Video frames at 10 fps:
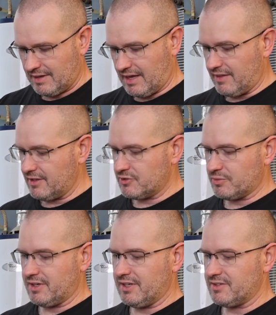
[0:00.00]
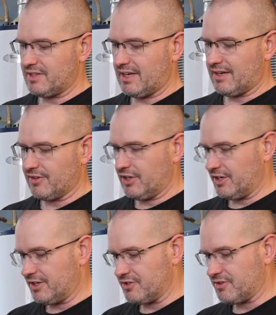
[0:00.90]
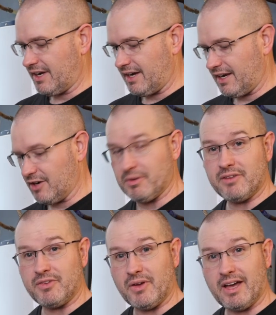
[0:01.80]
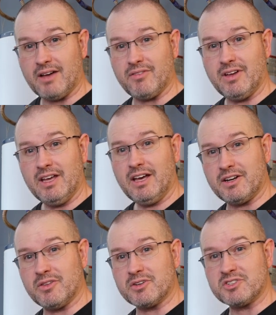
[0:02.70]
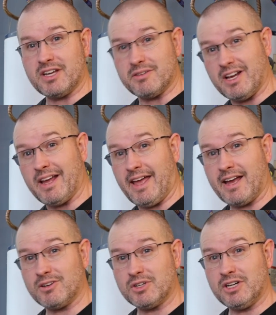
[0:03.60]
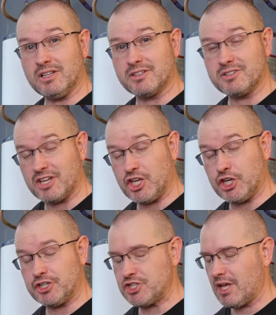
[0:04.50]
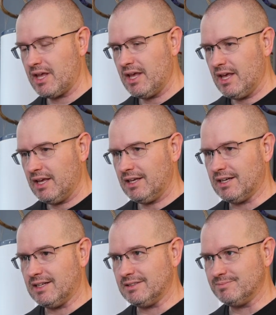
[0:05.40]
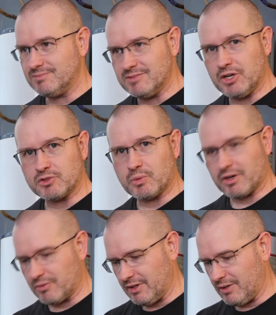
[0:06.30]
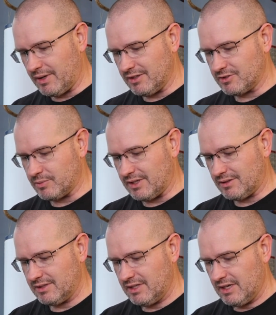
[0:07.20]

and this one does have cutters right here, but if you have another set of diagonal cutters, those work really well as well.